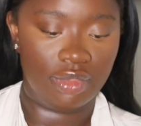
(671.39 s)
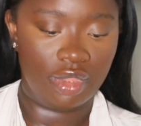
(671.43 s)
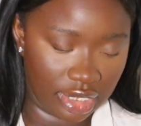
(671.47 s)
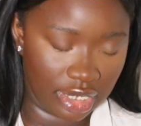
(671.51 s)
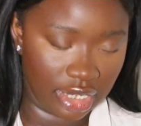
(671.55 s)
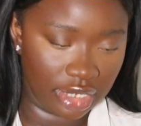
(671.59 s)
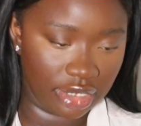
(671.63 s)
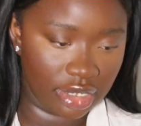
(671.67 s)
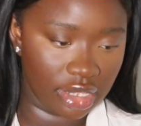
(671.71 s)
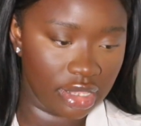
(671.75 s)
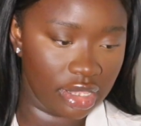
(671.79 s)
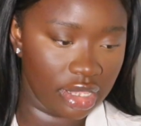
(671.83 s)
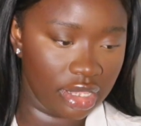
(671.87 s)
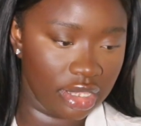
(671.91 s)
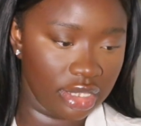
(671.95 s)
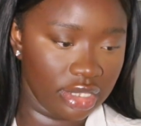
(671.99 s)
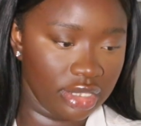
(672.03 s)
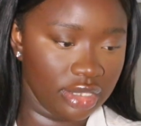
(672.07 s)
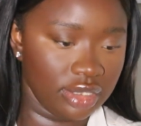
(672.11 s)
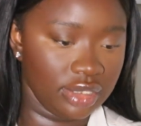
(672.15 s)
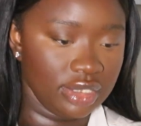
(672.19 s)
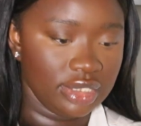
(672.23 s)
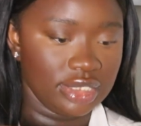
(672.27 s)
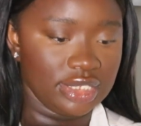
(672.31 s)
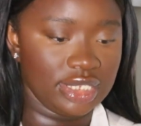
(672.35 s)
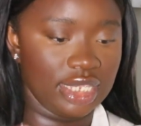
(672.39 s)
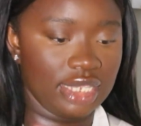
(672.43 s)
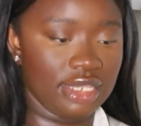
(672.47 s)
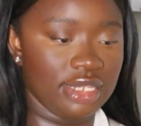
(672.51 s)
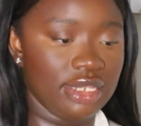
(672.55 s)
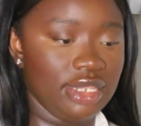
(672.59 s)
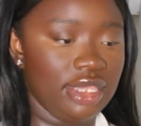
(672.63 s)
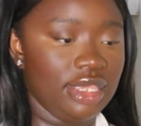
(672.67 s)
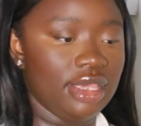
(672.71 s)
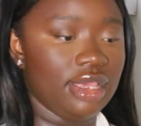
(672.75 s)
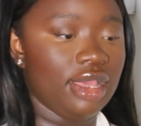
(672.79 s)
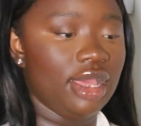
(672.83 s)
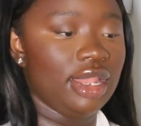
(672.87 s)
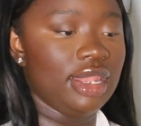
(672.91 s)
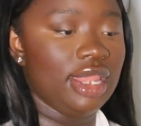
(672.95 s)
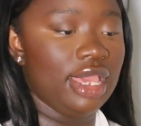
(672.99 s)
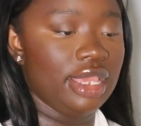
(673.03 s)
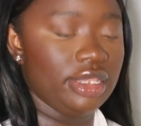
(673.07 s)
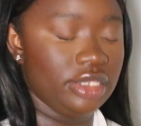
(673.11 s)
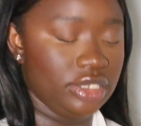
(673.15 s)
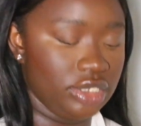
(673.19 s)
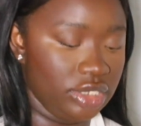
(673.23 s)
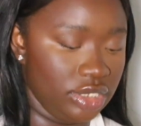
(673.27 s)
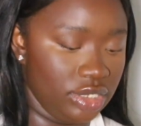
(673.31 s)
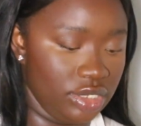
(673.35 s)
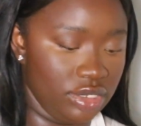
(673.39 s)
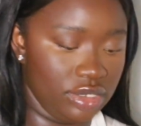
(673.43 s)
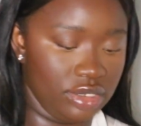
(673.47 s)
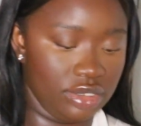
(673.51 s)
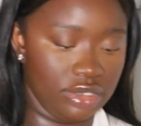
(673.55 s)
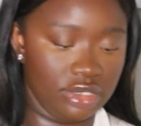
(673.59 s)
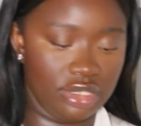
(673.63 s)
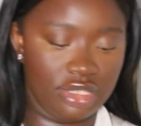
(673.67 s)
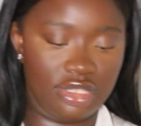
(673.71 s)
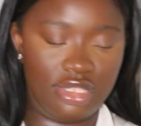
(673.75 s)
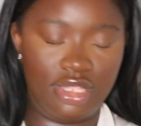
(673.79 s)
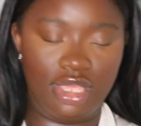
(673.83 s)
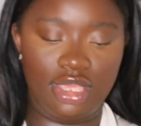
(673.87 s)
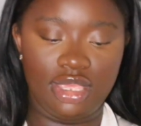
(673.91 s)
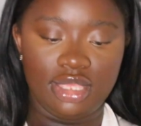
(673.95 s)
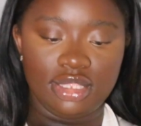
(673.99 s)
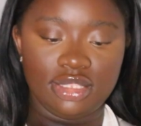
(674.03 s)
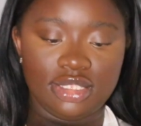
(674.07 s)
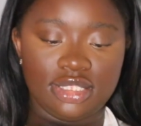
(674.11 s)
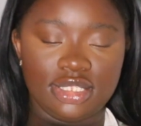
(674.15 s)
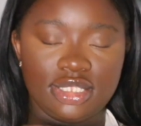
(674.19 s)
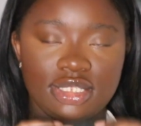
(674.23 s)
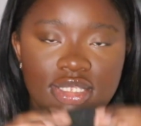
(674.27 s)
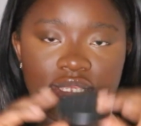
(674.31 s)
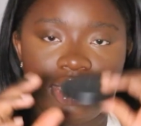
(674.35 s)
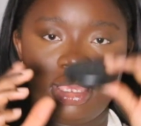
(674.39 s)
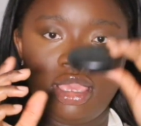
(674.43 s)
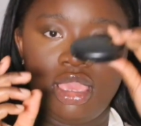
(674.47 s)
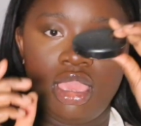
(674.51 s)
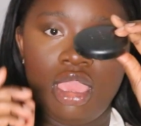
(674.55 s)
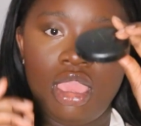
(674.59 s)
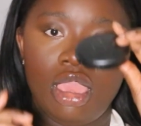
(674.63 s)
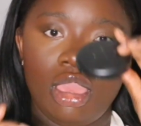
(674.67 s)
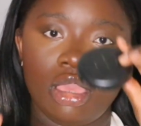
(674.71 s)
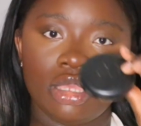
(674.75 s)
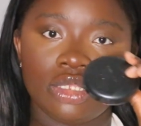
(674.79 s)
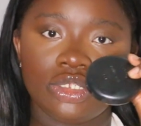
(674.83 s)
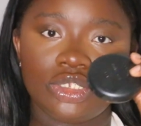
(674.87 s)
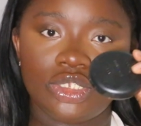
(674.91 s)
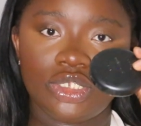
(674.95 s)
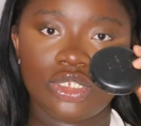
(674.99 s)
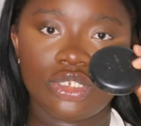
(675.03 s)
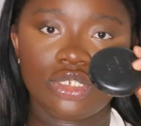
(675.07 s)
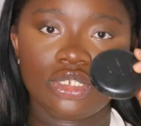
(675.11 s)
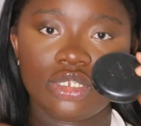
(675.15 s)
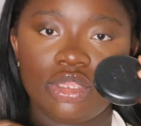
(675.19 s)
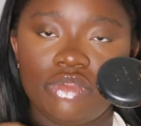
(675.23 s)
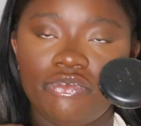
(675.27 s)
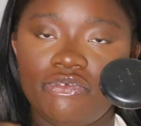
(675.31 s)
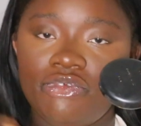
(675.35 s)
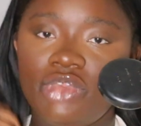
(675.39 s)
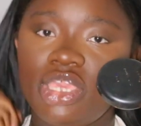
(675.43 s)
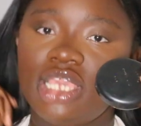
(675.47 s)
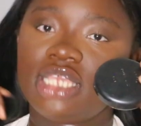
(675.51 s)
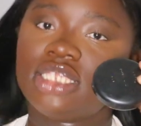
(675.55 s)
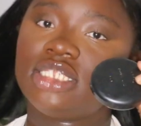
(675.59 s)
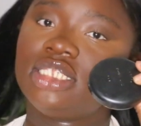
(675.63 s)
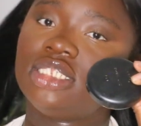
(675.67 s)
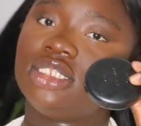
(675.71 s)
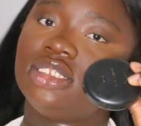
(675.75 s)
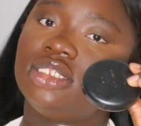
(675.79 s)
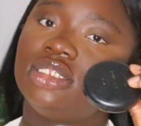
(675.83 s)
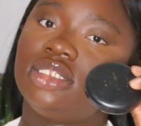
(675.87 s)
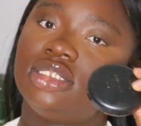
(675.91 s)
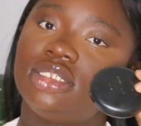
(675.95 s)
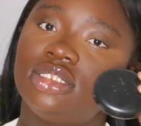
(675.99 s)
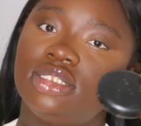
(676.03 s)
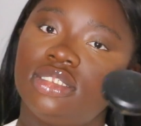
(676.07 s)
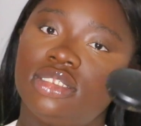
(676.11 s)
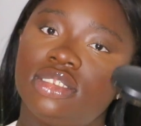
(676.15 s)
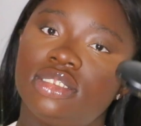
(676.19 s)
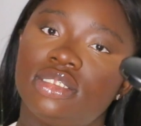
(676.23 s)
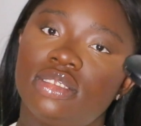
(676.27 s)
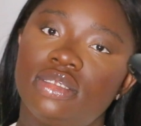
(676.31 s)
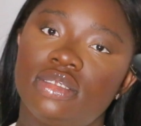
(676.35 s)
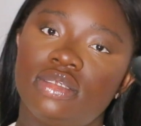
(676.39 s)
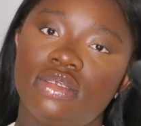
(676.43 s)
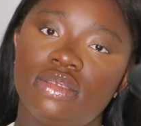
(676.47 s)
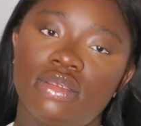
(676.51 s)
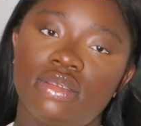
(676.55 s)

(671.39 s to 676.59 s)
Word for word: Another technique I like to use is Studio Fix